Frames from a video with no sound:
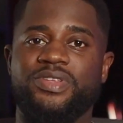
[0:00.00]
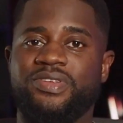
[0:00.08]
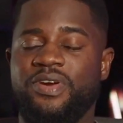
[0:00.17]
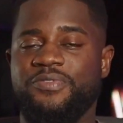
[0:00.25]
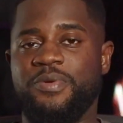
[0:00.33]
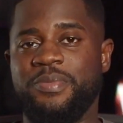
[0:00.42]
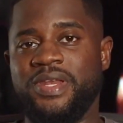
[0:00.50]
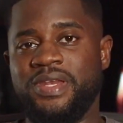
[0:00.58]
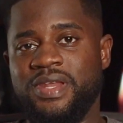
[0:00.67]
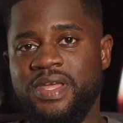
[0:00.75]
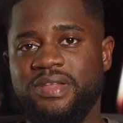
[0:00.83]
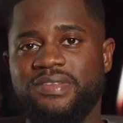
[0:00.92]
with Terraform
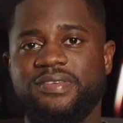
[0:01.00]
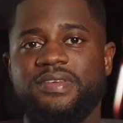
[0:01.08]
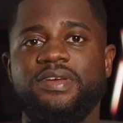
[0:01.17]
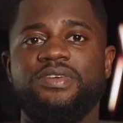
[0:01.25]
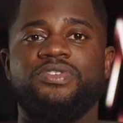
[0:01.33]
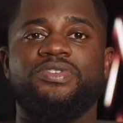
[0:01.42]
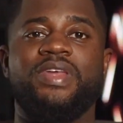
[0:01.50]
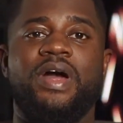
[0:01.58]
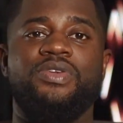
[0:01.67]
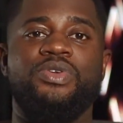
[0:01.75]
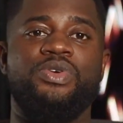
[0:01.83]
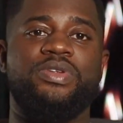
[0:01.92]
init to
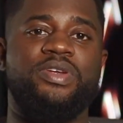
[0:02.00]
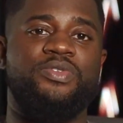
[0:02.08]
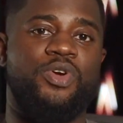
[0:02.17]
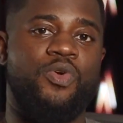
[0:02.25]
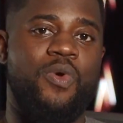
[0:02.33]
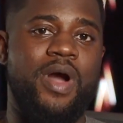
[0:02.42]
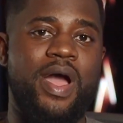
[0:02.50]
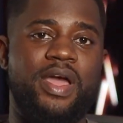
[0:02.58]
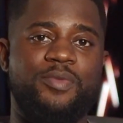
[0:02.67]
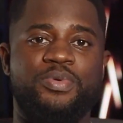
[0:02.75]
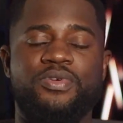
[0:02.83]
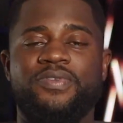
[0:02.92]
download the
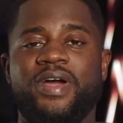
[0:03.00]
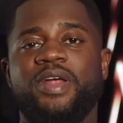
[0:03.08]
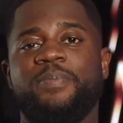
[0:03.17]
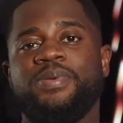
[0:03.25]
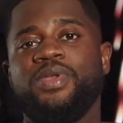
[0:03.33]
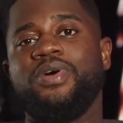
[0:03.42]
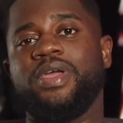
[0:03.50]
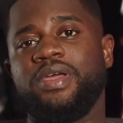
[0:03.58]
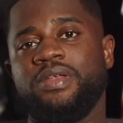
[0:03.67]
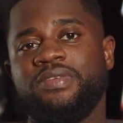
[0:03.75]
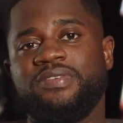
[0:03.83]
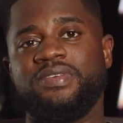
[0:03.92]
required provider
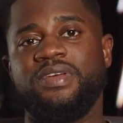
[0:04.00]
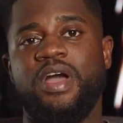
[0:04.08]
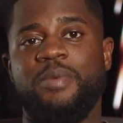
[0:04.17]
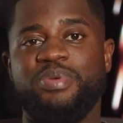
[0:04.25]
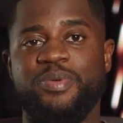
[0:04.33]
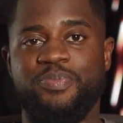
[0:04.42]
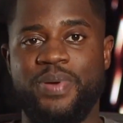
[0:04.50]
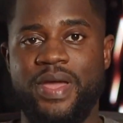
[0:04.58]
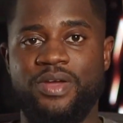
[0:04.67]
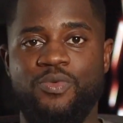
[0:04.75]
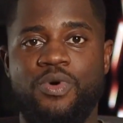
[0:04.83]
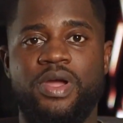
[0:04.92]
plugins and
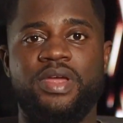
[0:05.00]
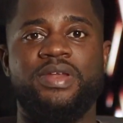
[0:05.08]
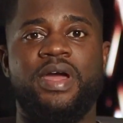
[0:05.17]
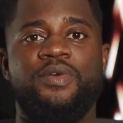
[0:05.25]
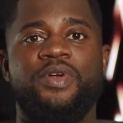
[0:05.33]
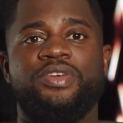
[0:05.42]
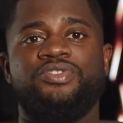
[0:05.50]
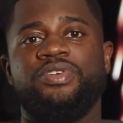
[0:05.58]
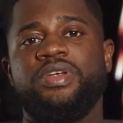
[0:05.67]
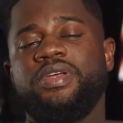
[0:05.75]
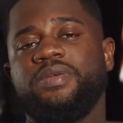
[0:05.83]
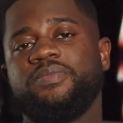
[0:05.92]
prepare your working
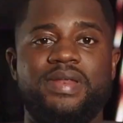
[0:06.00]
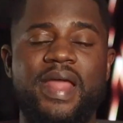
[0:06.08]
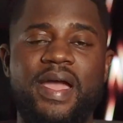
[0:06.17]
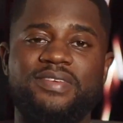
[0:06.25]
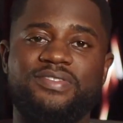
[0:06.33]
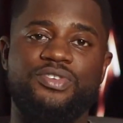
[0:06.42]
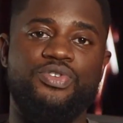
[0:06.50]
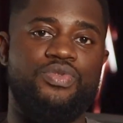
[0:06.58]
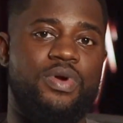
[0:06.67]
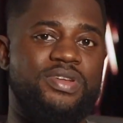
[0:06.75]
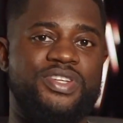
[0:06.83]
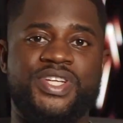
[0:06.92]
directory. Next, you
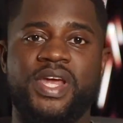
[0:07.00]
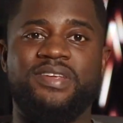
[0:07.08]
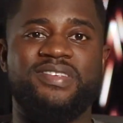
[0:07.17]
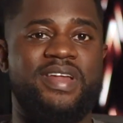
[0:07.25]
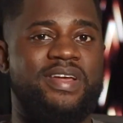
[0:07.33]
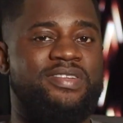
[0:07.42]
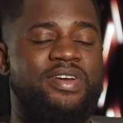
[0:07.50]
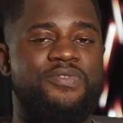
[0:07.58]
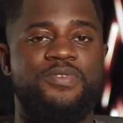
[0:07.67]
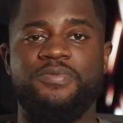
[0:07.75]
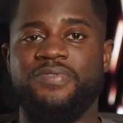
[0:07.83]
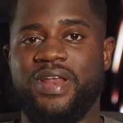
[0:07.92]
run checks like
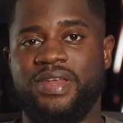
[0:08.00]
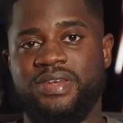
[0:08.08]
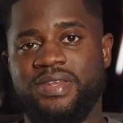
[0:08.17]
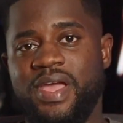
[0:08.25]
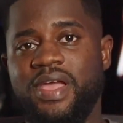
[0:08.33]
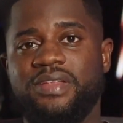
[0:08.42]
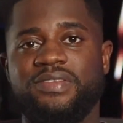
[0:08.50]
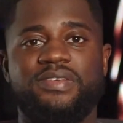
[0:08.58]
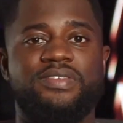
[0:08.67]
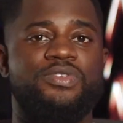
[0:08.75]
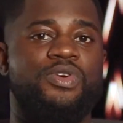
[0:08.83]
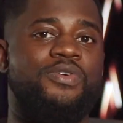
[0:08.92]
Terraform
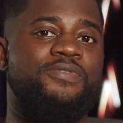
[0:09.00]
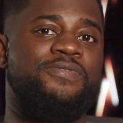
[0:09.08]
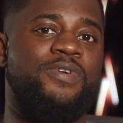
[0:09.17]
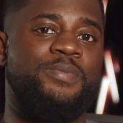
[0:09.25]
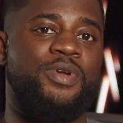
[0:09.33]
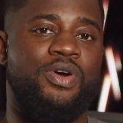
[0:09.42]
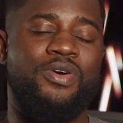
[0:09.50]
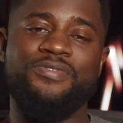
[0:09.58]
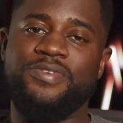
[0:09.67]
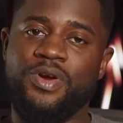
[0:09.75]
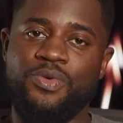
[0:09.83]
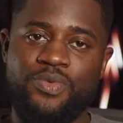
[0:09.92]
validate to confirm your
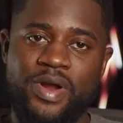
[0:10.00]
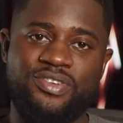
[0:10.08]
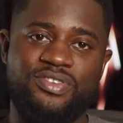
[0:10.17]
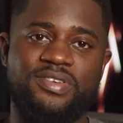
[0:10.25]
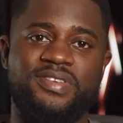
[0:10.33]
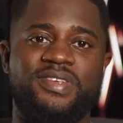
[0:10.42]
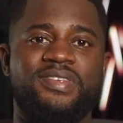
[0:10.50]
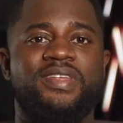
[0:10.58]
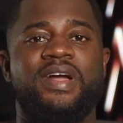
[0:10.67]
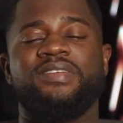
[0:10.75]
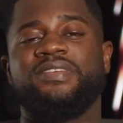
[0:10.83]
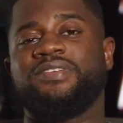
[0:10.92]
configuration
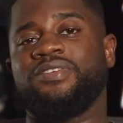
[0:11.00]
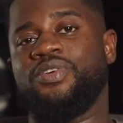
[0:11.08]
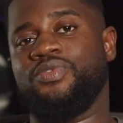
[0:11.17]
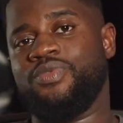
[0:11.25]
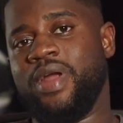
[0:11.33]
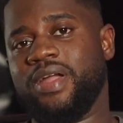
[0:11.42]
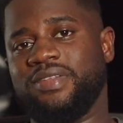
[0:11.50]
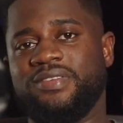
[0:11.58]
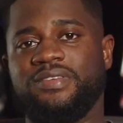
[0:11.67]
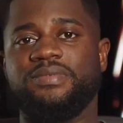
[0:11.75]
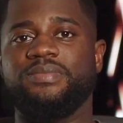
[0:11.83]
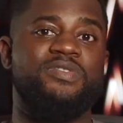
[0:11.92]
syntax is correct.